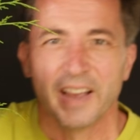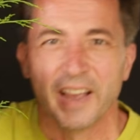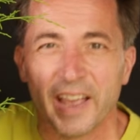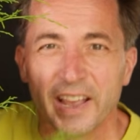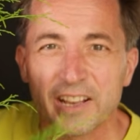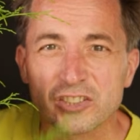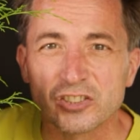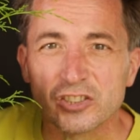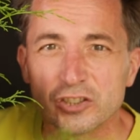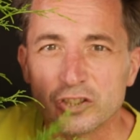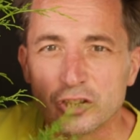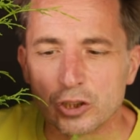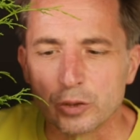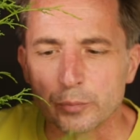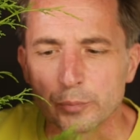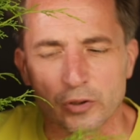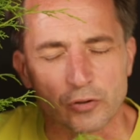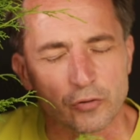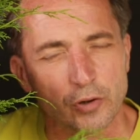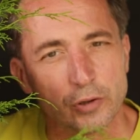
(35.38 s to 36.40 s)
As the
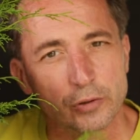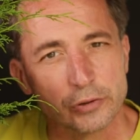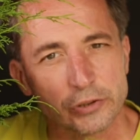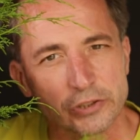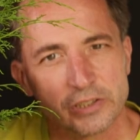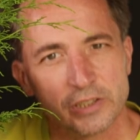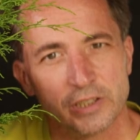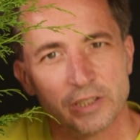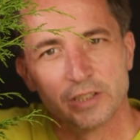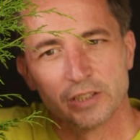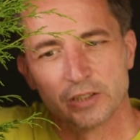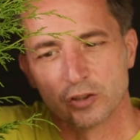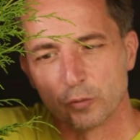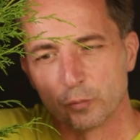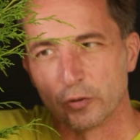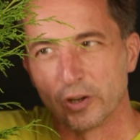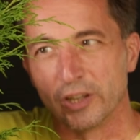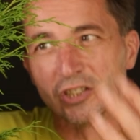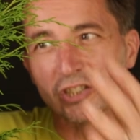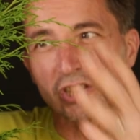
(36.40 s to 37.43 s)
juniper grows, the
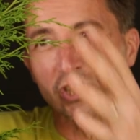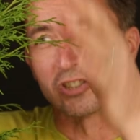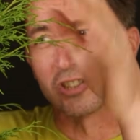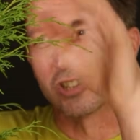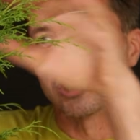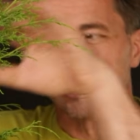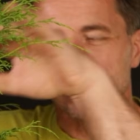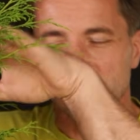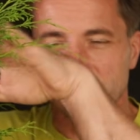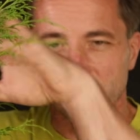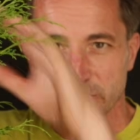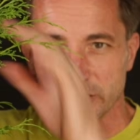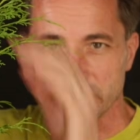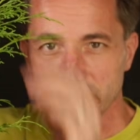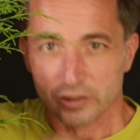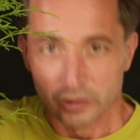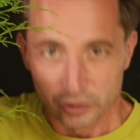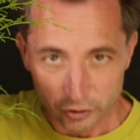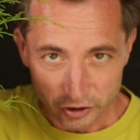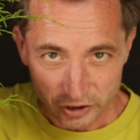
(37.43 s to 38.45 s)
branches start
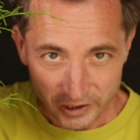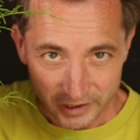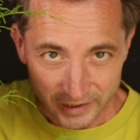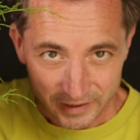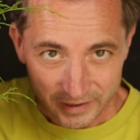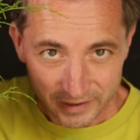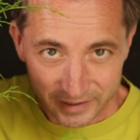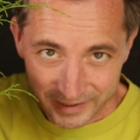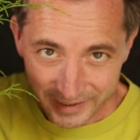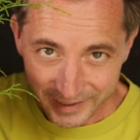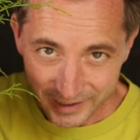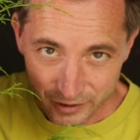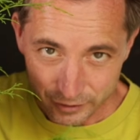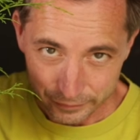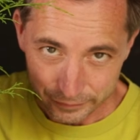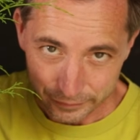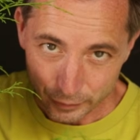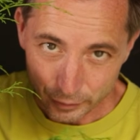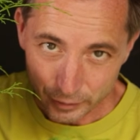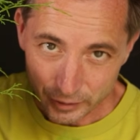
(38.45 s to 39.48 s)
to shade the inner
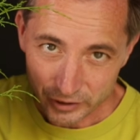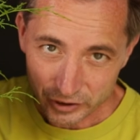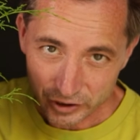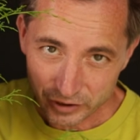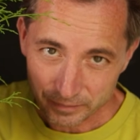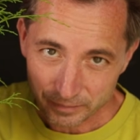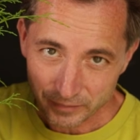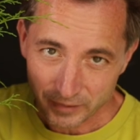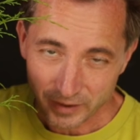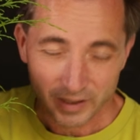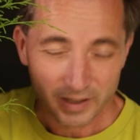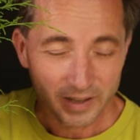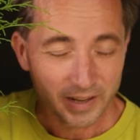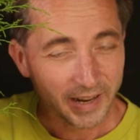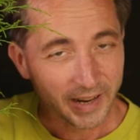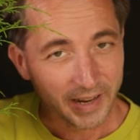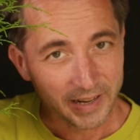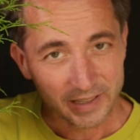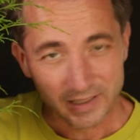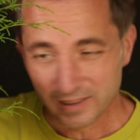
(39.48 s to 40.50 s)
foliage,
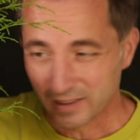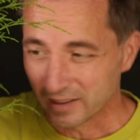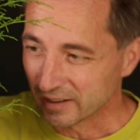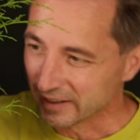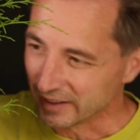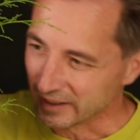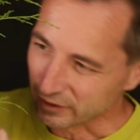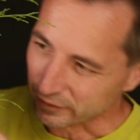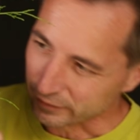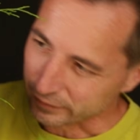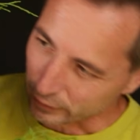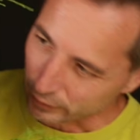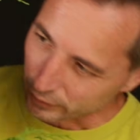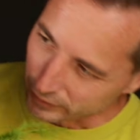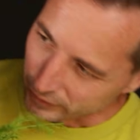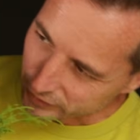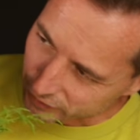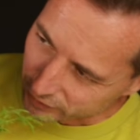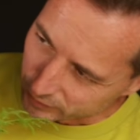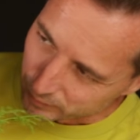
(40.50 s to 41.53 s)
and inner
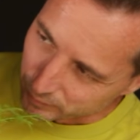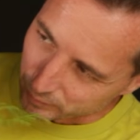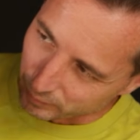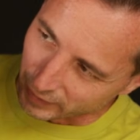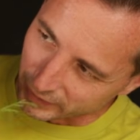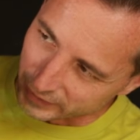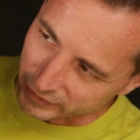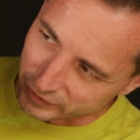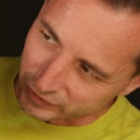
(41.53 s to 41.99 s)
foliage might